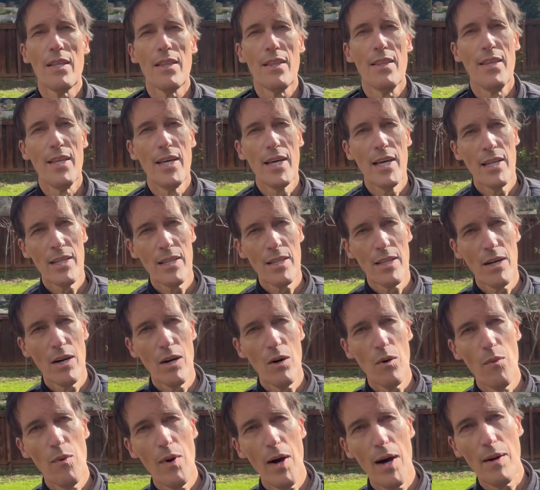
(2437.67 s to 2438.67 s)
Then
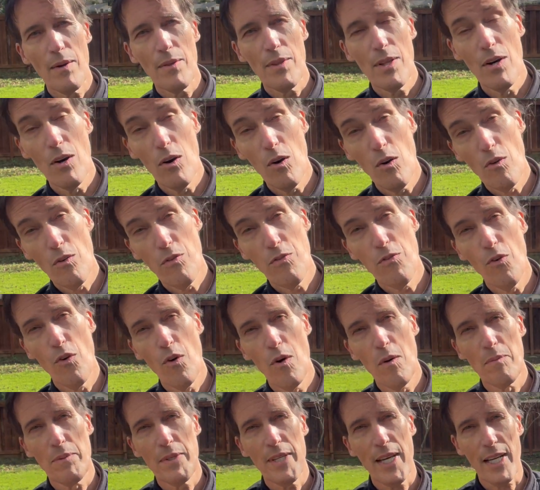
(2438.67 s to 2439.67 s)
the whole
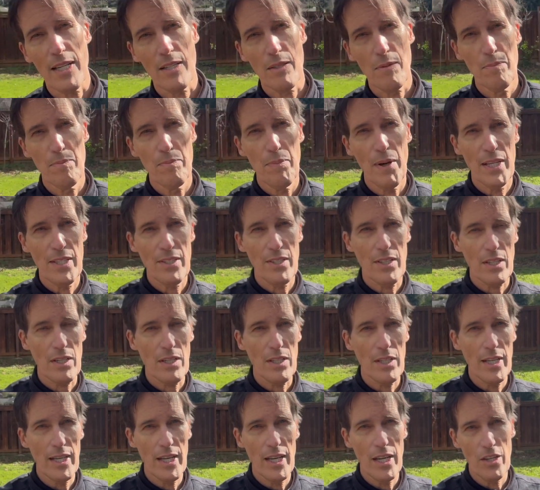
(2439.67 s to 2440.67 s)
form takes
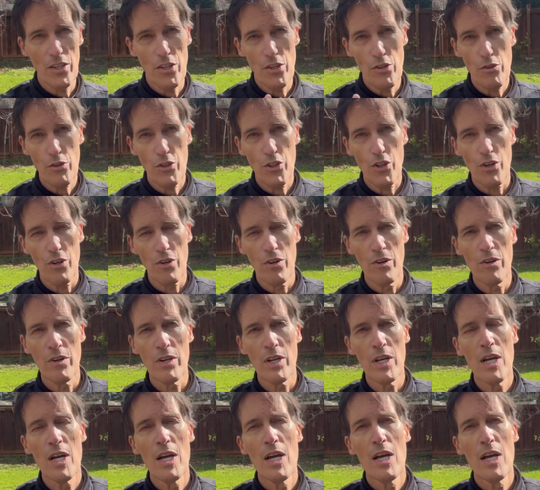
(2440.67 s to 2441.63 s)
basically a U-turn.